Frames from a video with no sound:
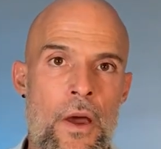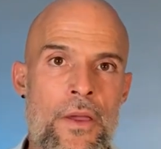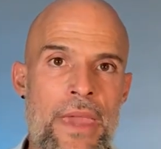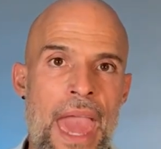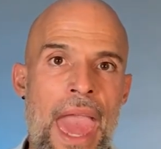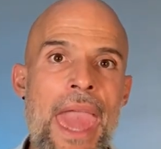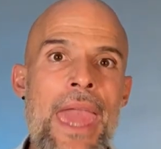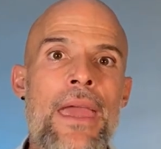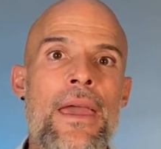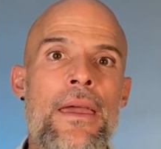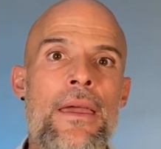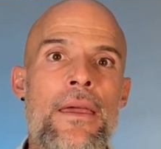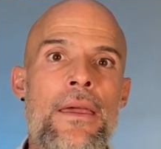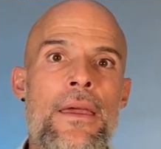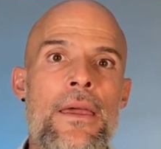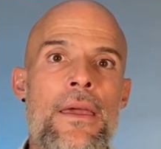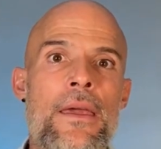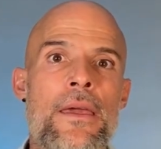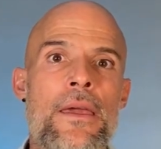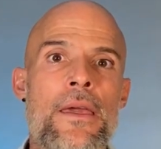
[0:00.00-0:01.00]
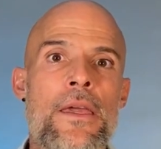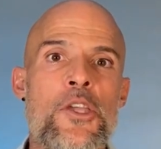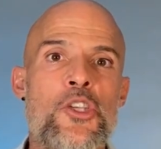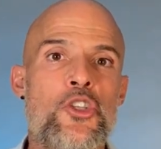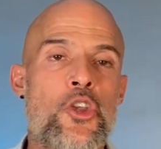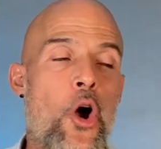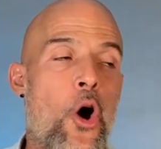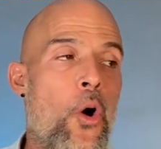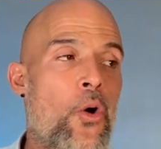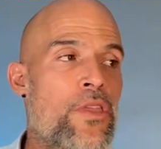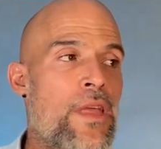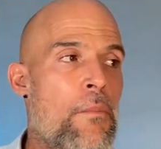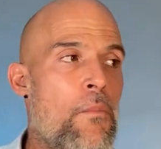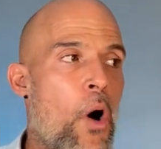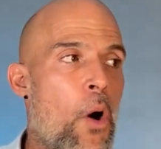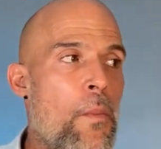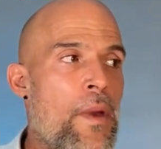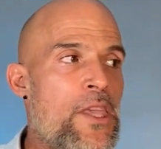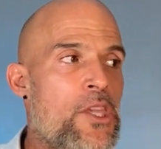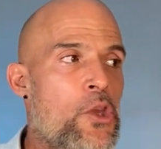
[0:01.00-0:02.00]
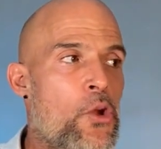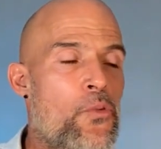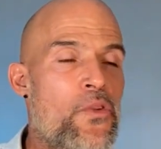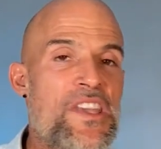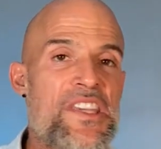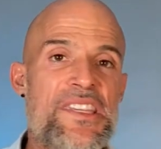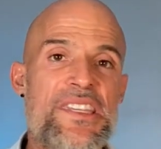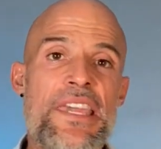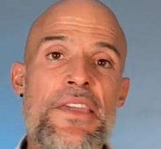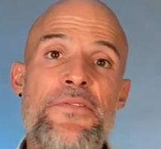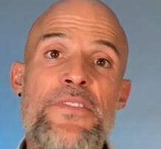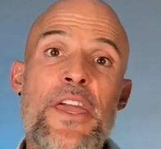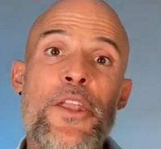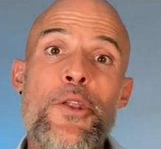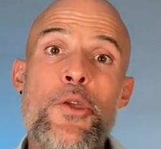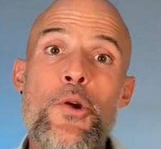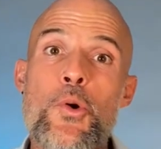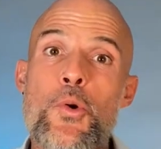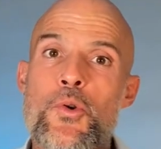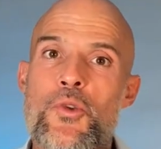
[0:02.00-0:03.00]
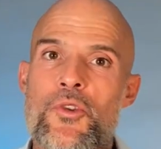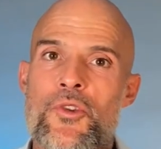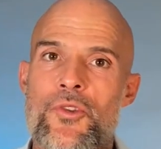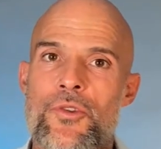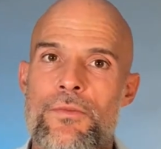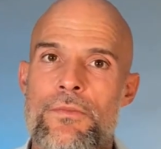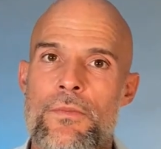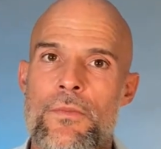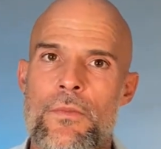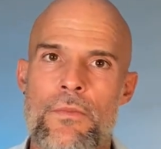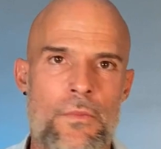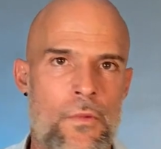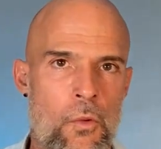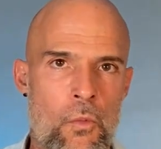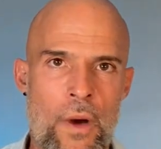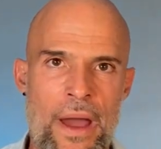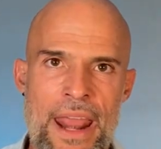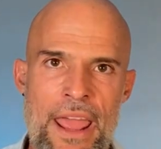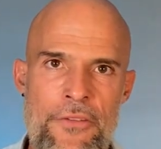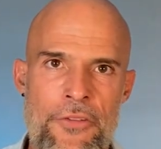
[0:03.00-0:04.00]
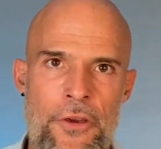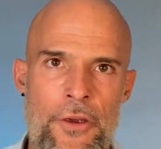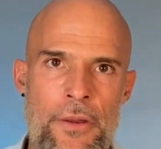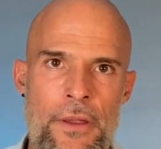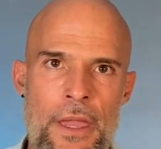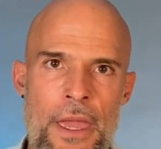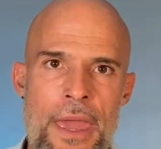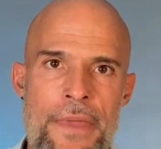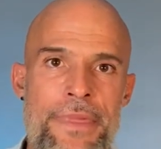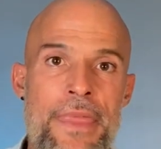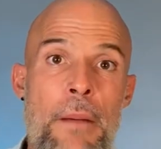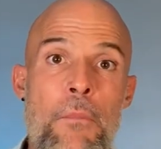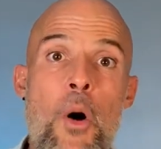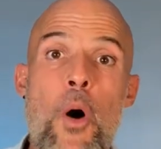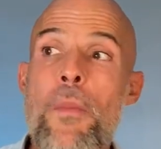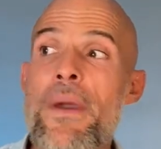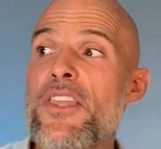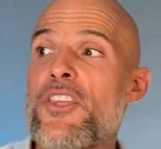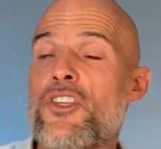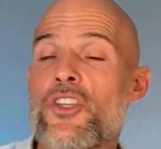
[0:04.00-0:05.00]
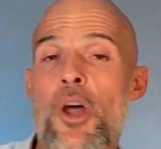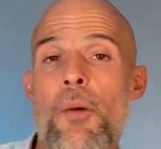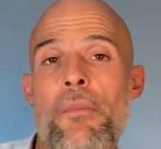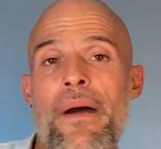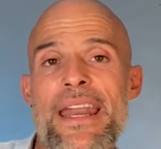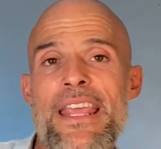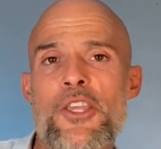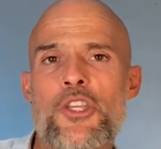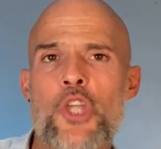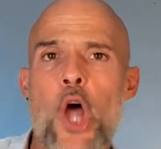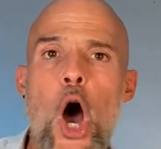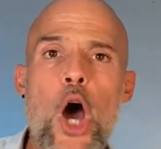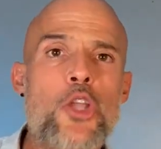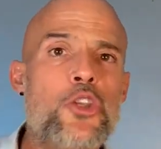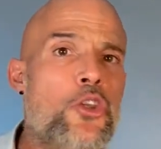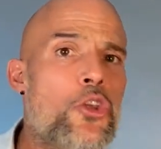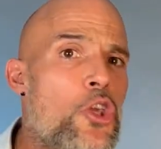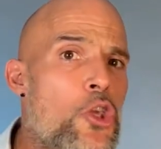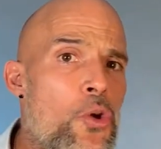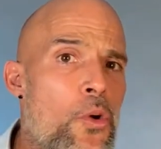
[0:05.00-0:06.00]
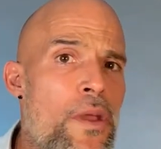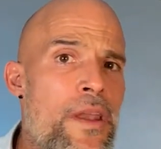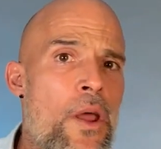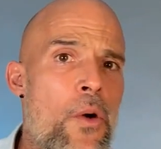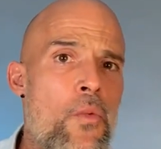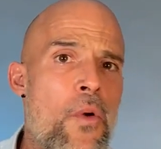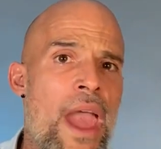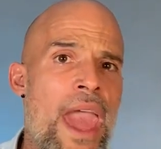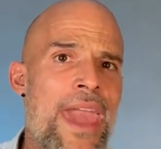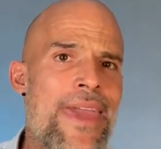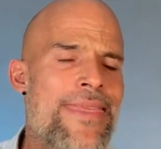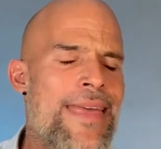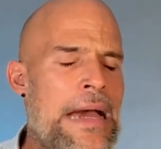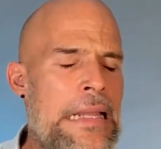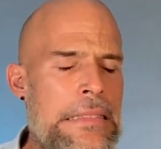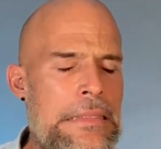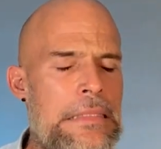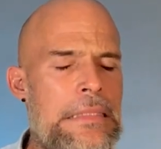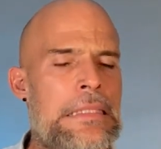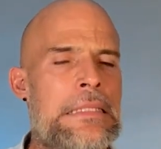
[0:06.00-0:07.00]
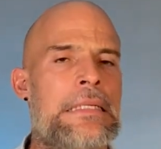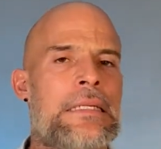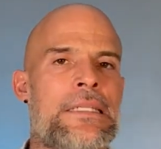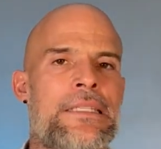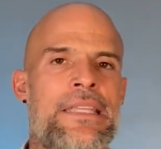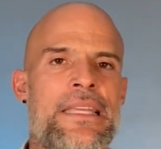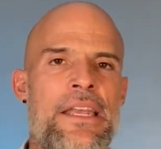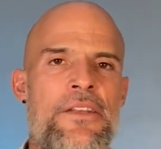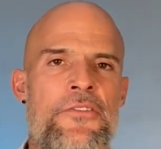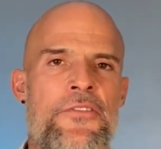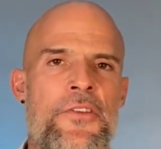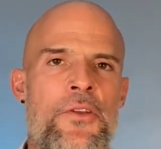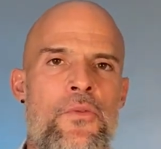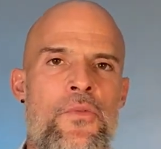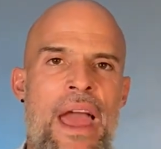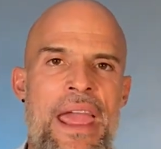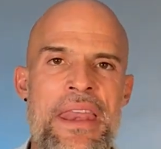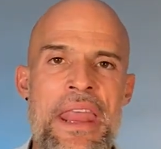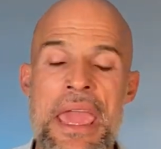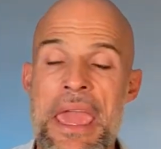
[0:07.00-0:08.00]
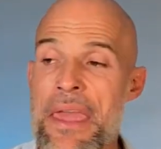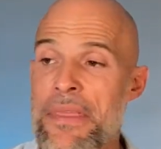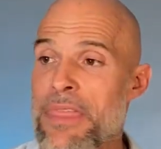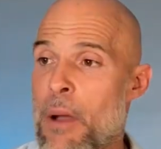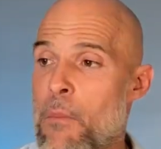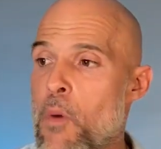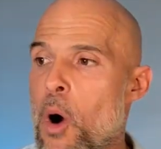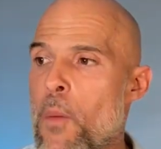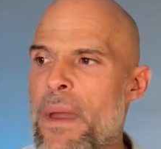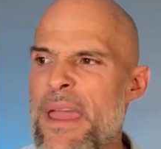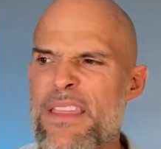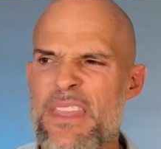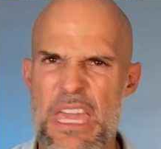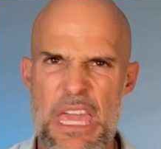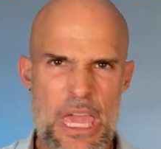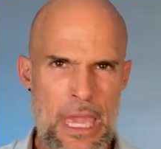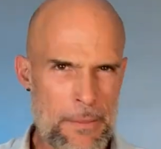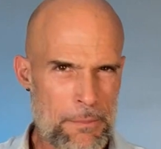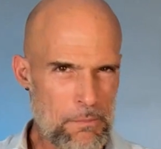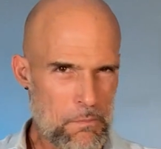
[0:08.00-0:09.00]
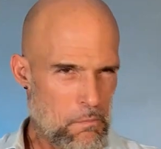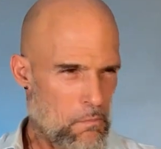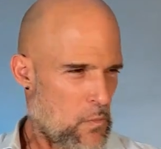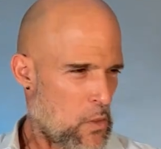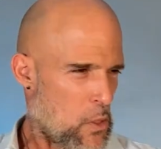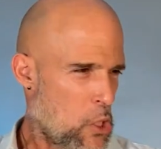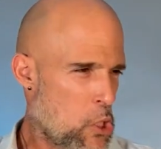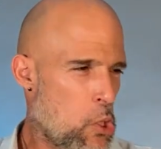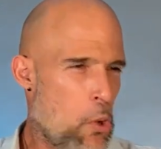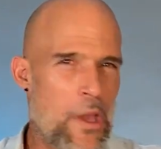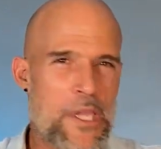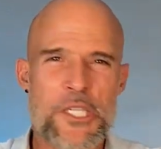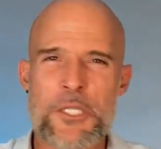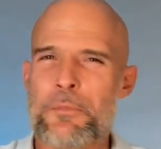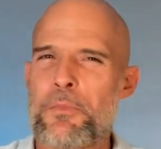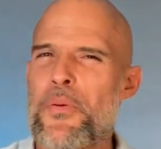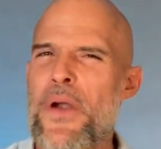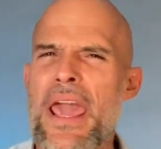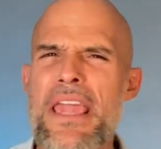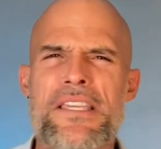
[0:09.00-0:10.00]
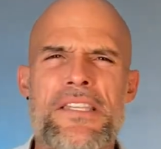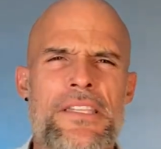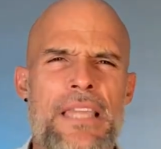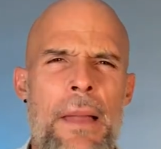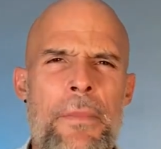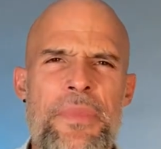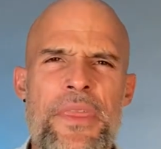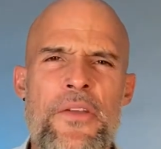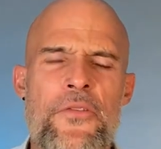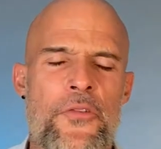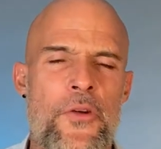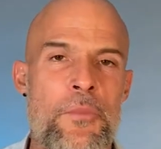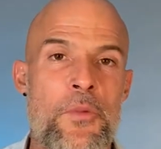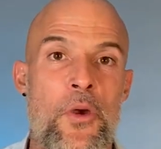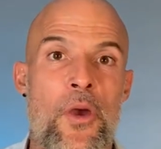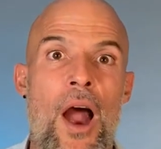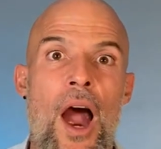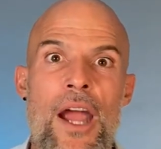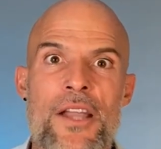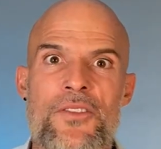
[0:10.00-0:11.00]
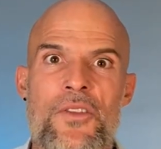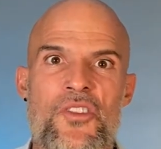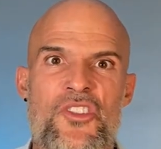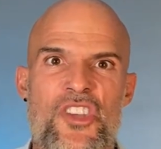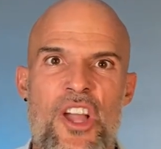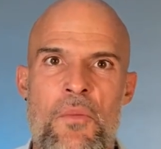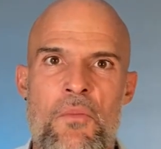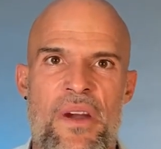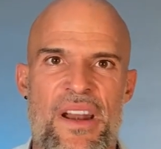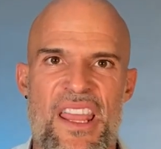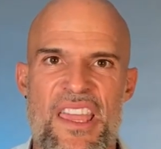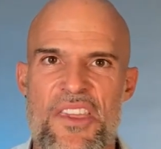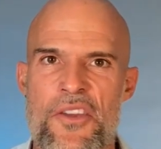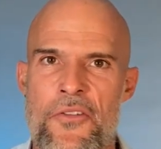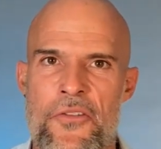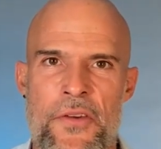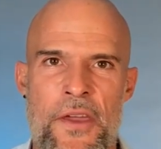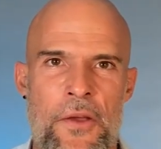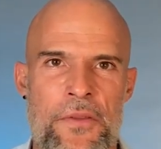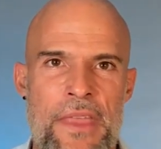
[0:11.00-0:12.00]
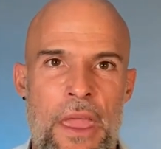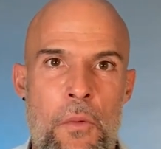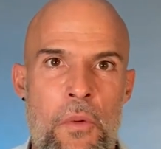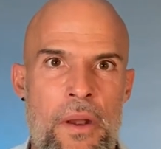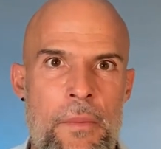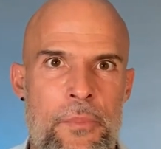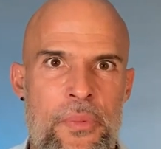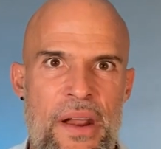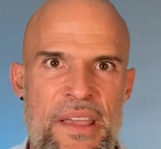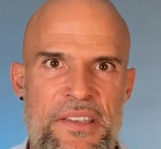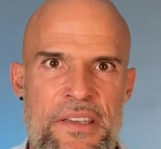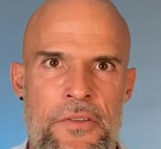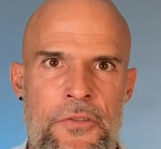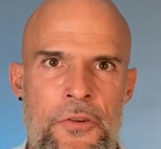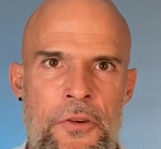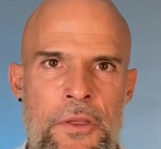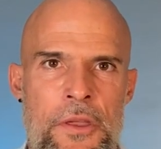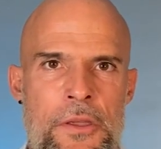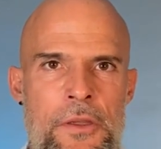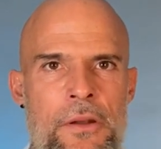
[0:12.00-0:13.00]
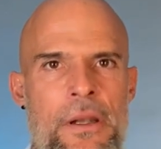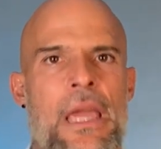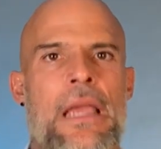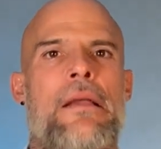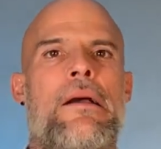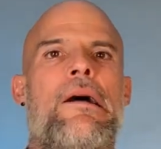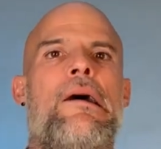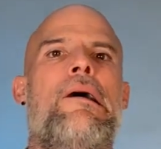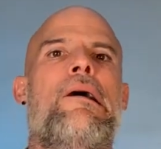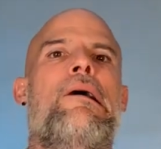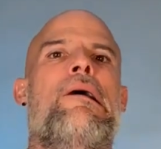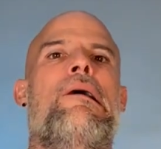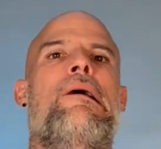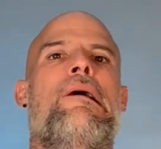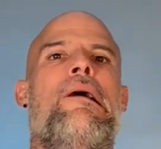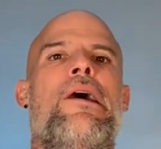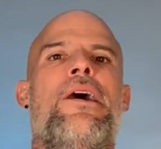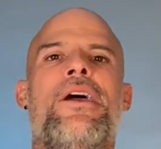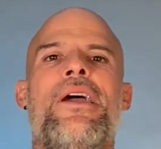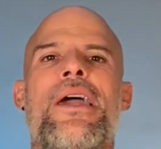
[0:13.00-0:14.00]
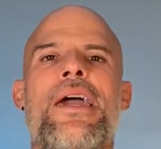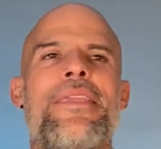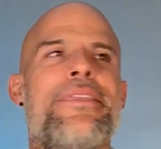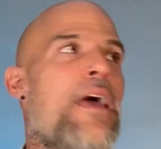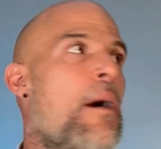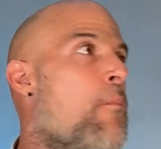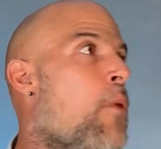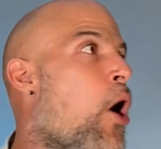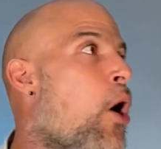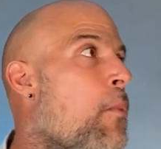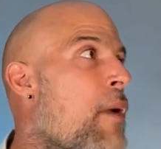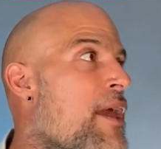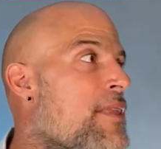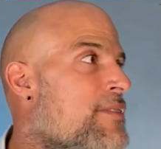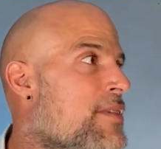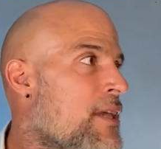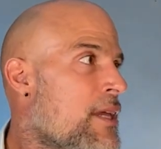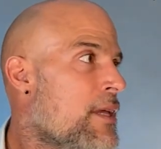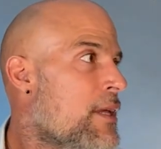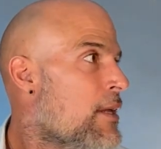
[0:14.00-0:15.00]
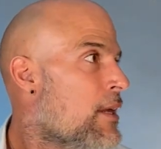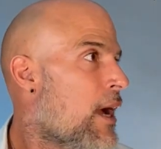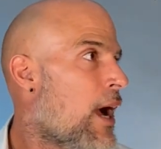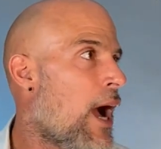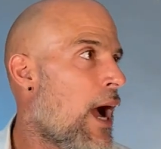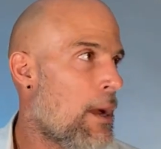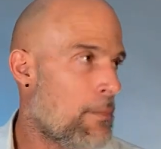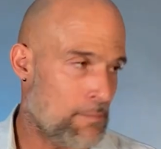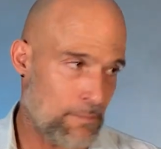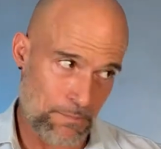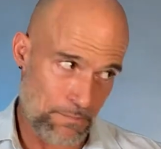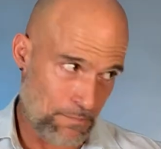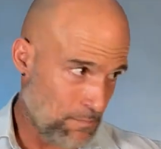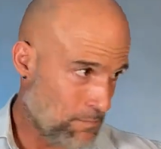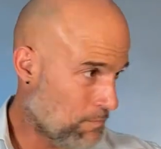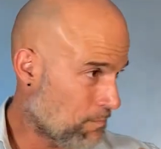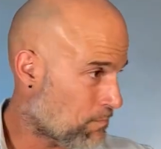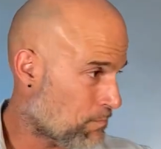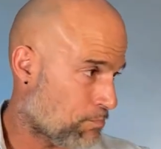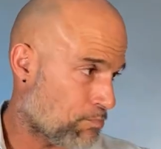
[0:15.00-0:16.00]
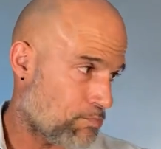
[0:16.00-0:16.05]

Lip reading: Okay? So the moment you receive the news, whatever, the moment somebody talked to you in a way that, oh, it didn't feel right, the moment you express something from your heart to someone and you felt they weren't present for you and you're like, oh, the moment you